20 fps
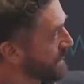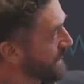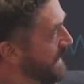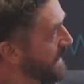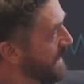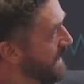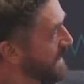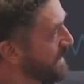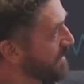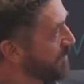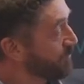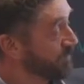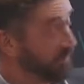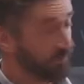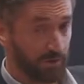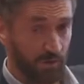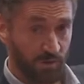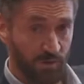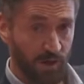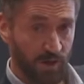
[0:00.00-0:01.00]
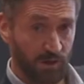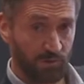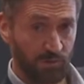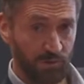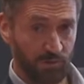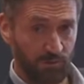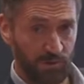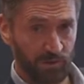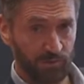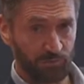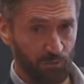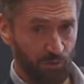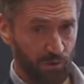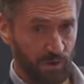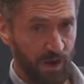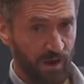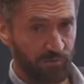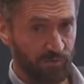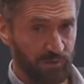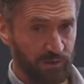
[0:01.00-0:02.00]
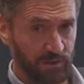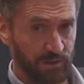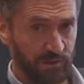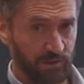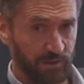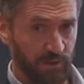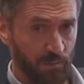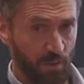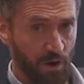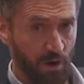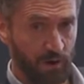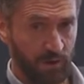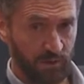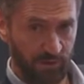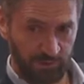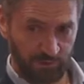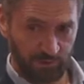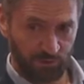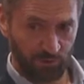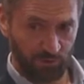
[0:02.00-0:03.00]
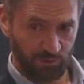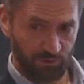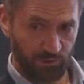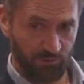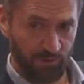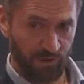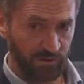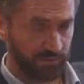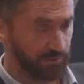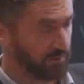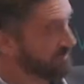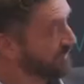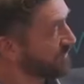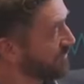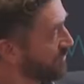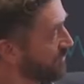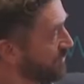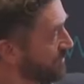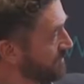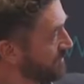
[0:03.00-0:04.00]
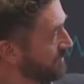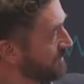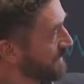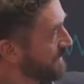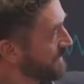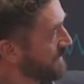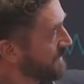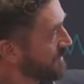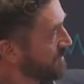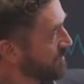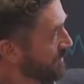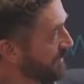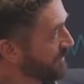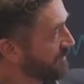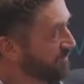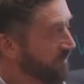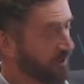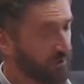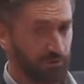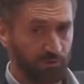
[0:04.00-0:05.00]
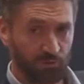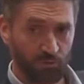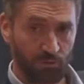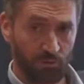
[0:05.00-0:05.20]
Uh, we've done that. We raised four and a half million in the market, institutional investors in June. Restructure.